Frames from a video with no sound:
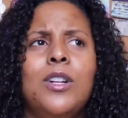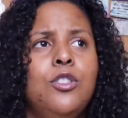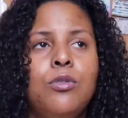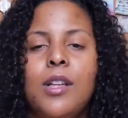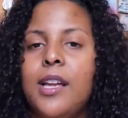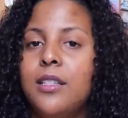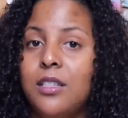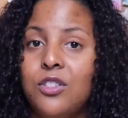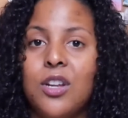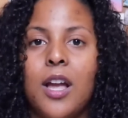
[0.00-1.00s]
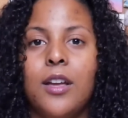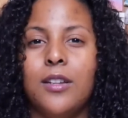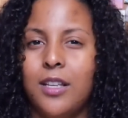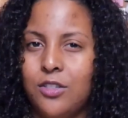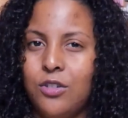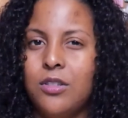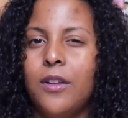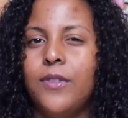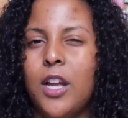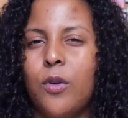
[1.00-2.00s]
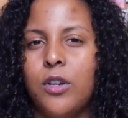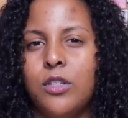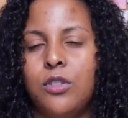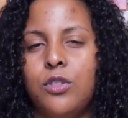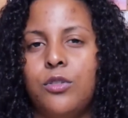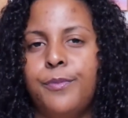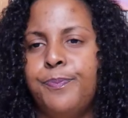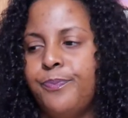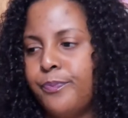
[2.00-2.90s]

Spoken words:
What did you like as a child? Ask yourself that question too.